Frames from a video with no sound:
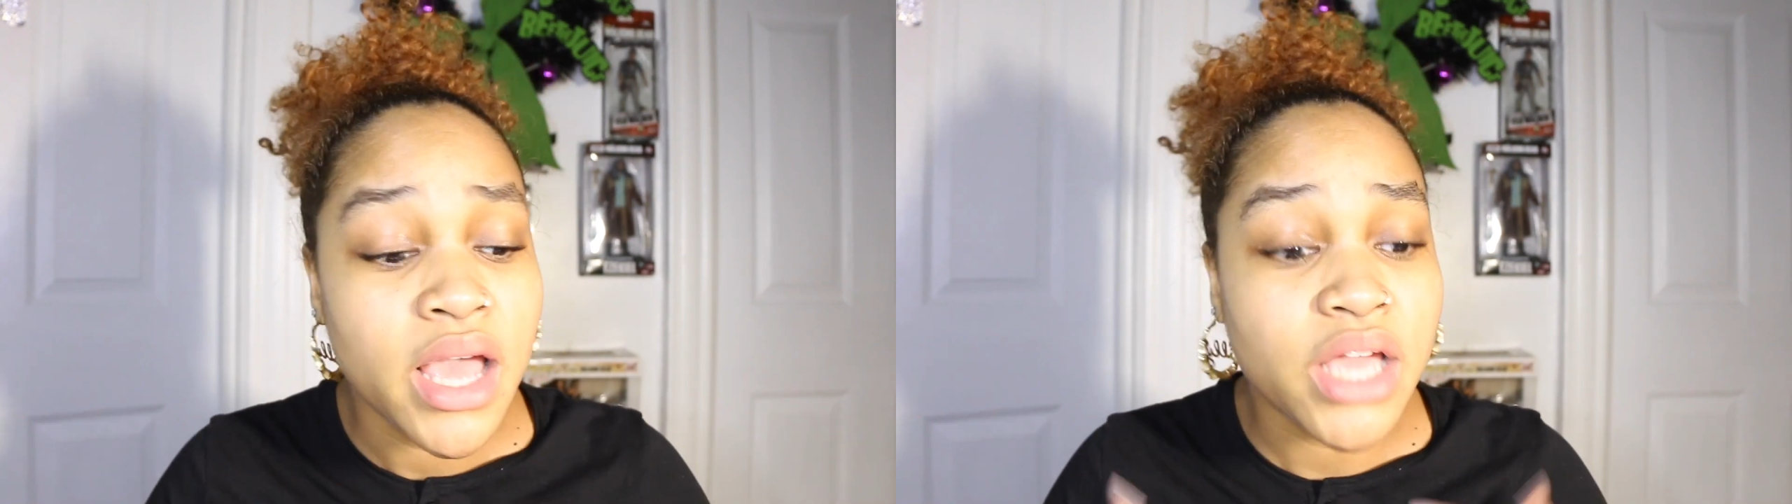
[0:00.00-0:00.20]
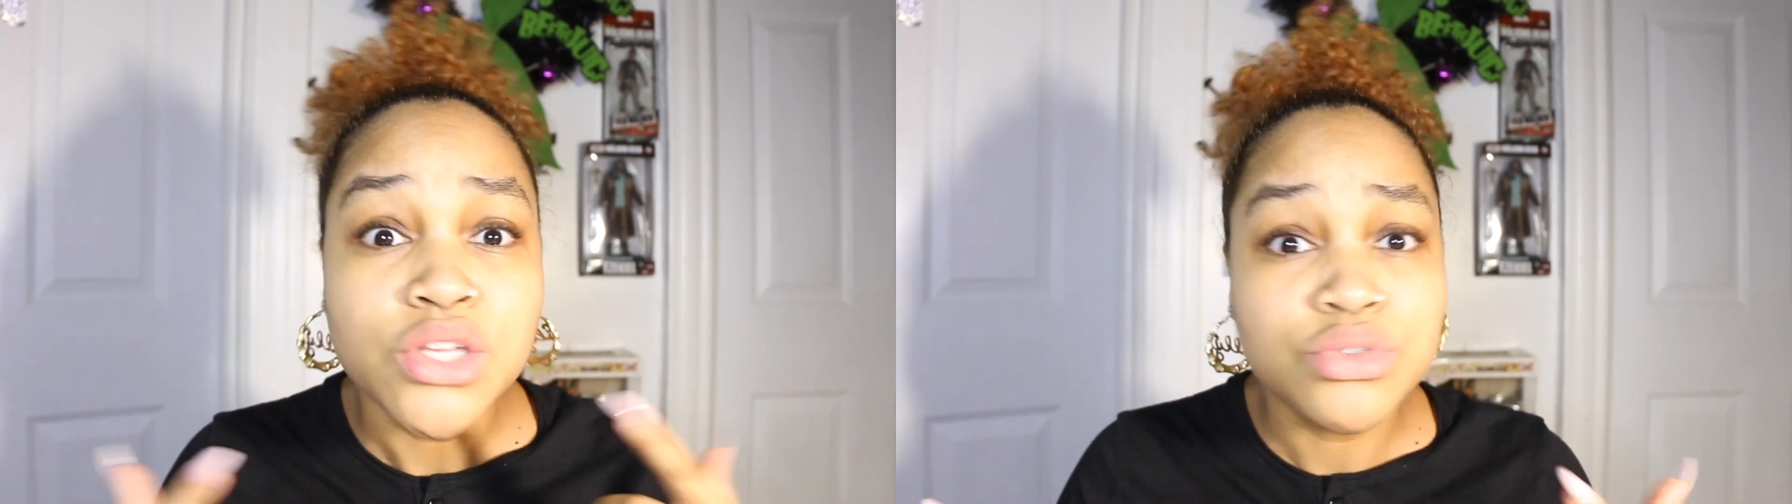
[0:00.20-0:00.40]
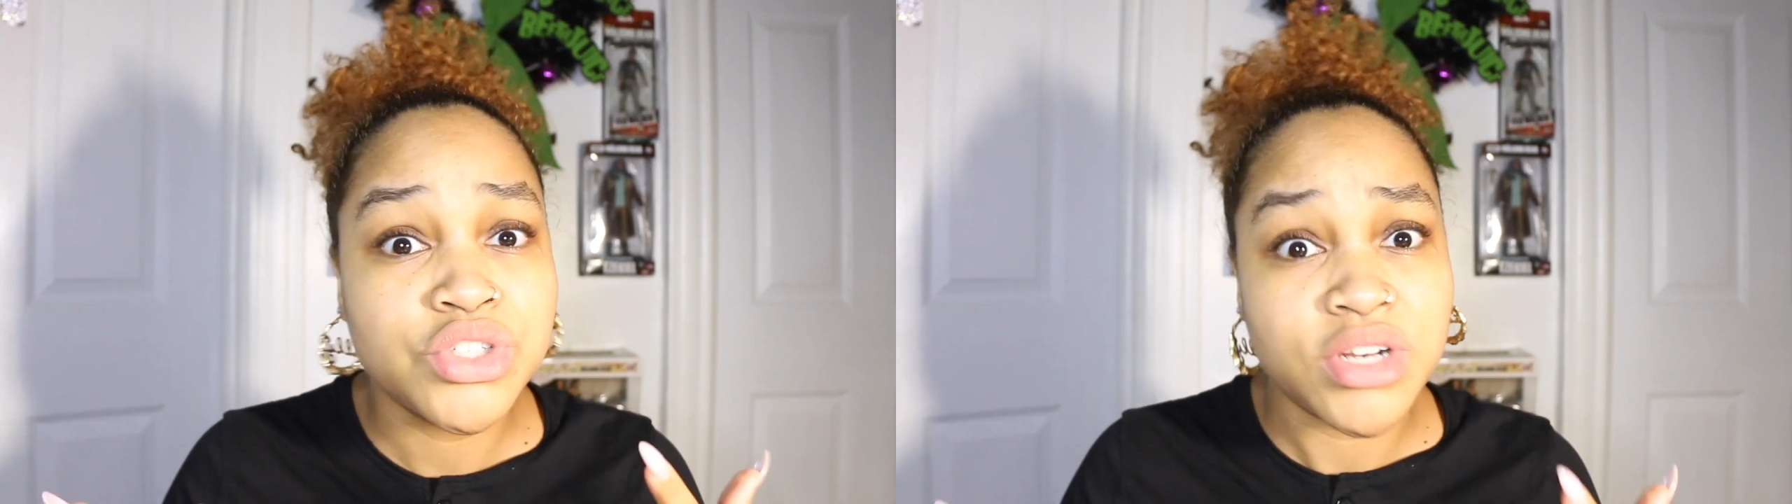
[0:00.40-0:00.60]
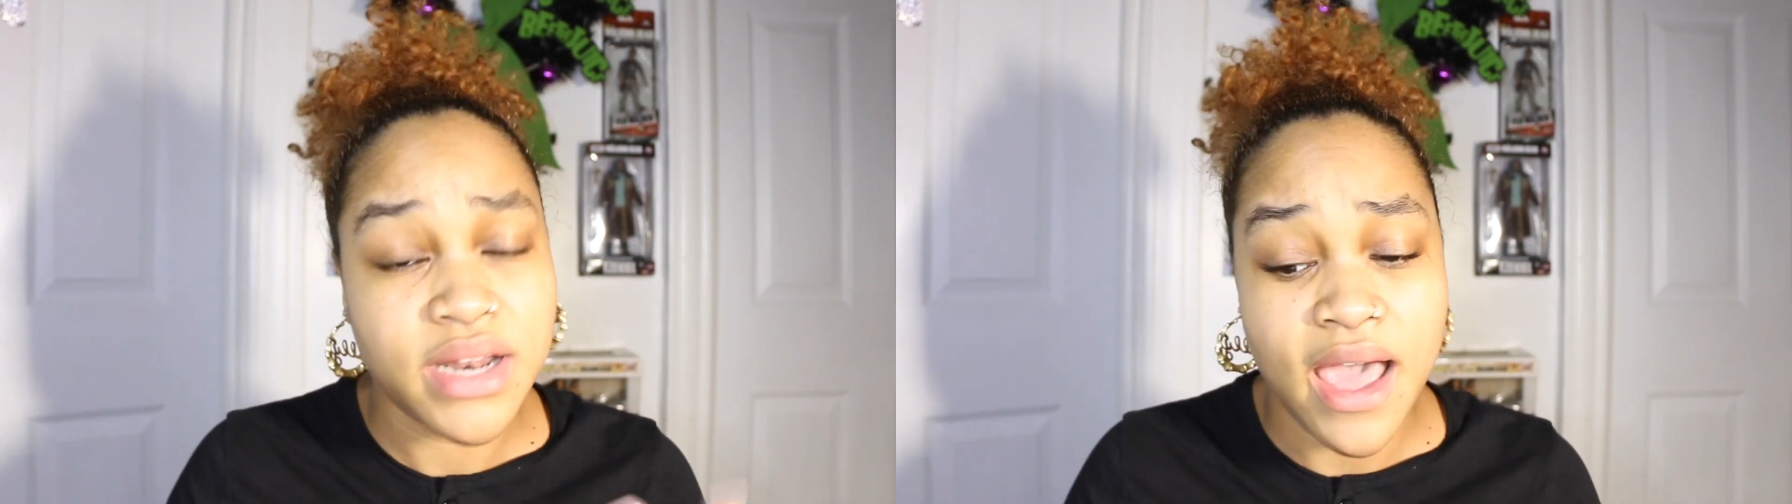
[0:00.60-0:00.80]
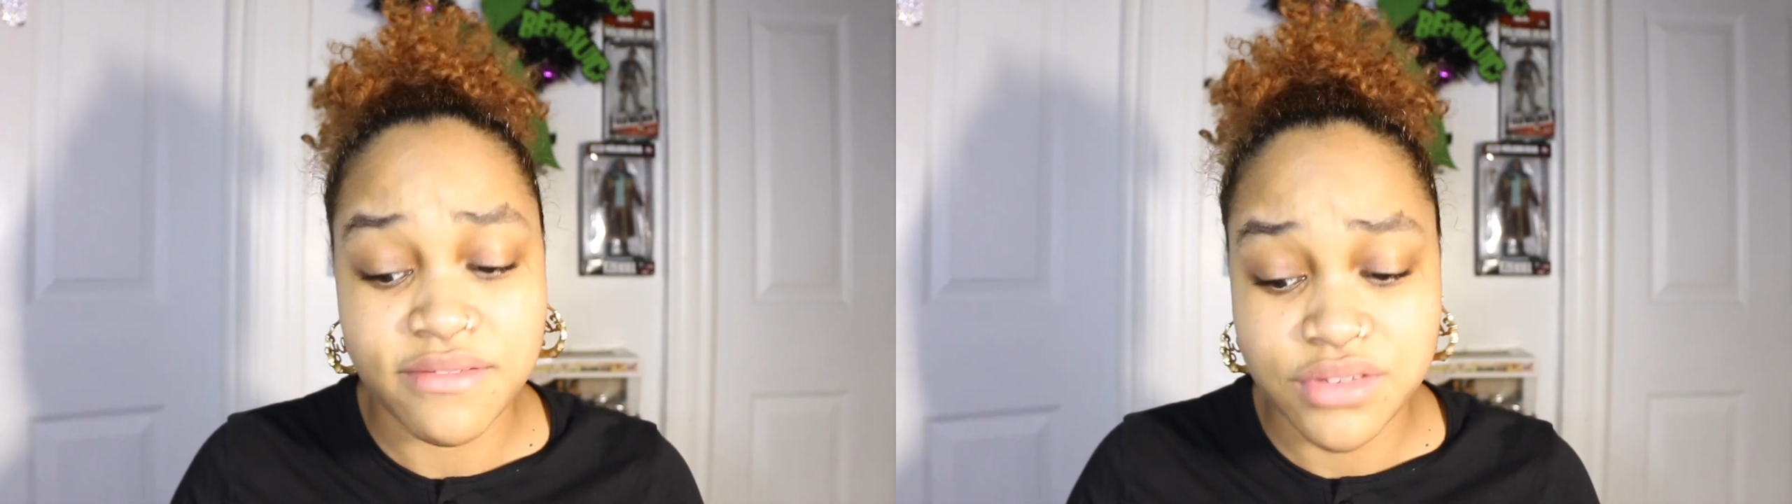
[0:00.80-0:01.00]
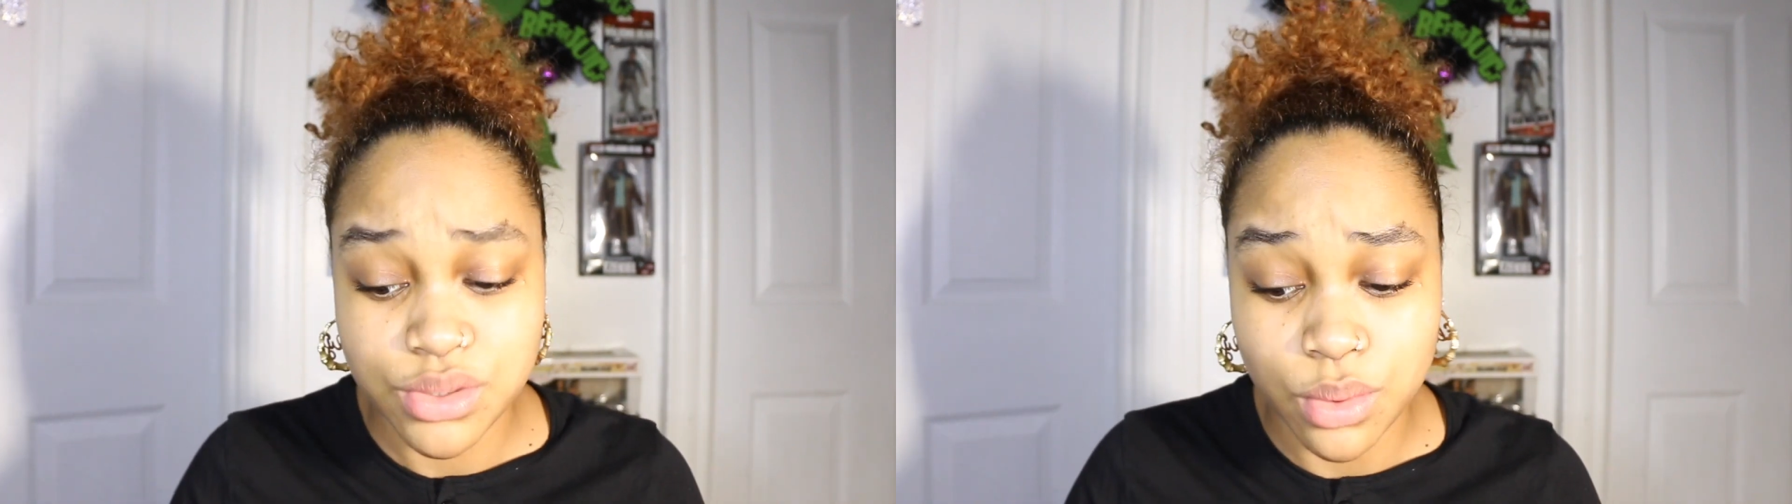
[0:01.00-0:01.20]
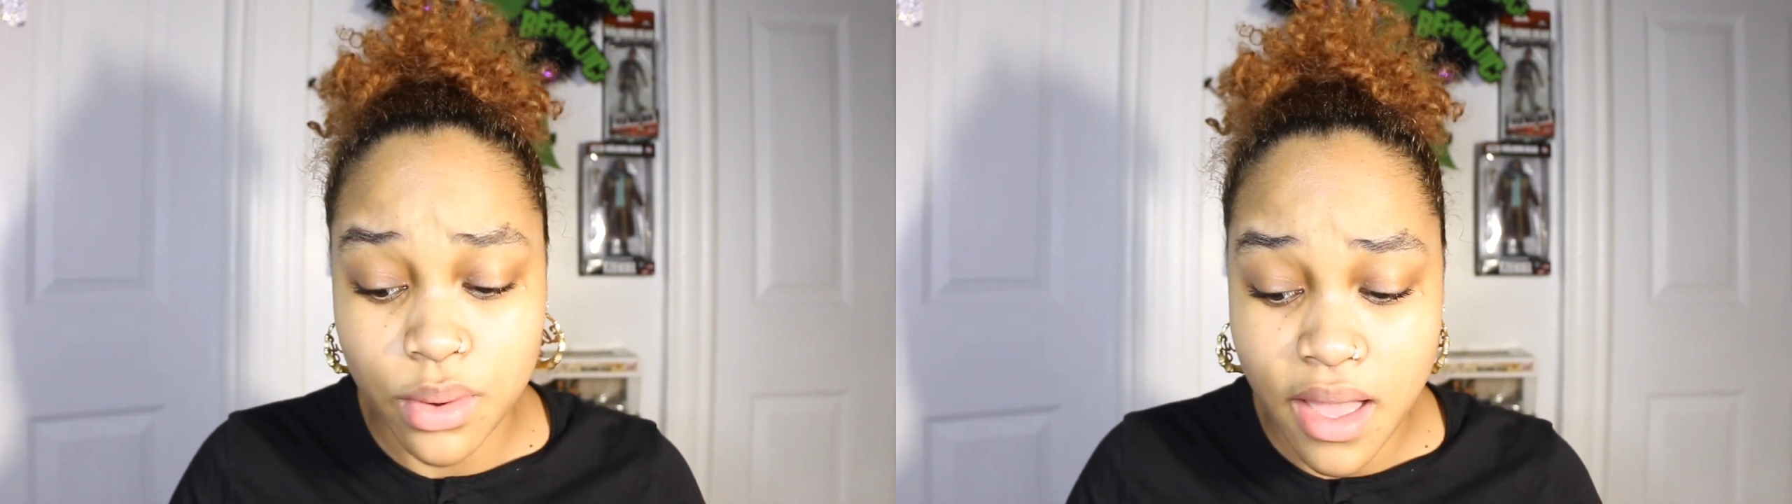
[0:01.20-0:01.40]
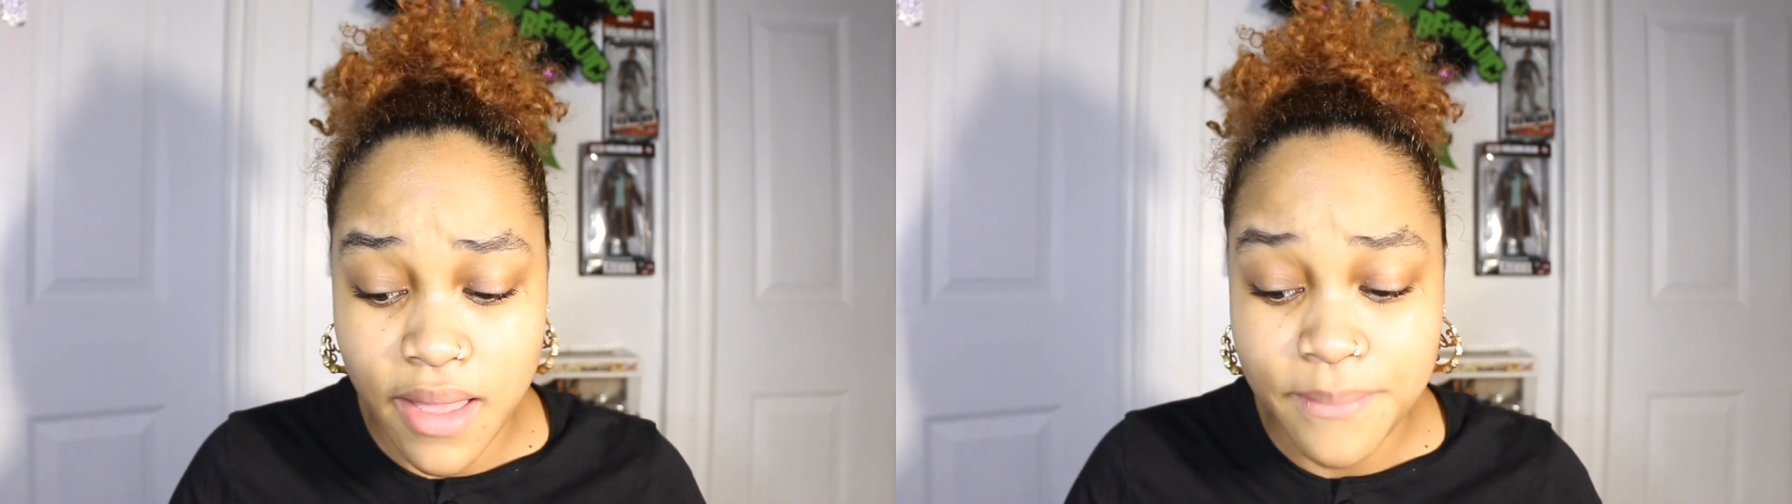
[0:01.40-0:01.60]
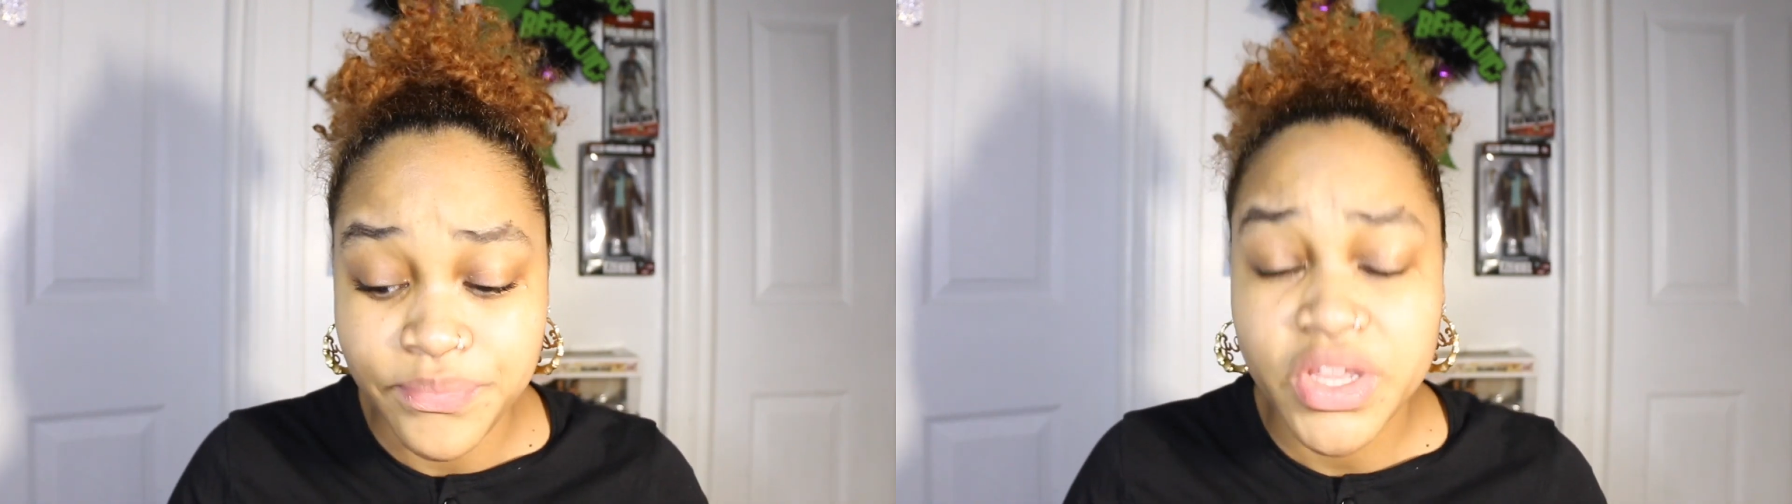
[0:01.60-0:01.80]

And you shouldn't have to, okay?